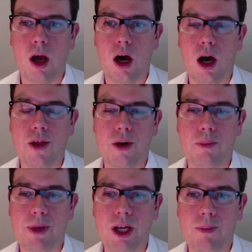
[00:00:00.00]
other
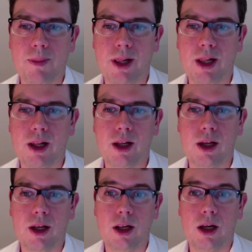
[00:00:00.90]
people
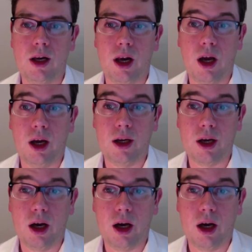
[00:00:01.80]
like